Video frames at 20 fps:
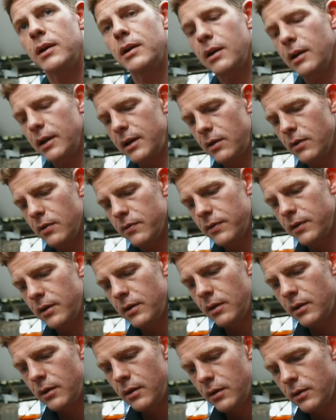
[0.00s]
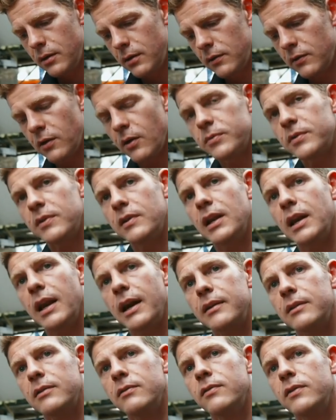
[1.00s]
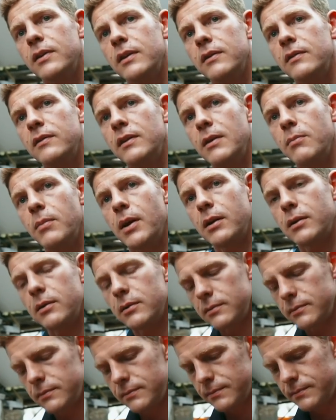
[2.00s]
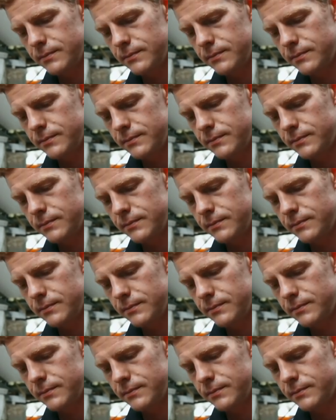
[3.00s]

we can clean off the, the tops of the legs and fit the seat back on.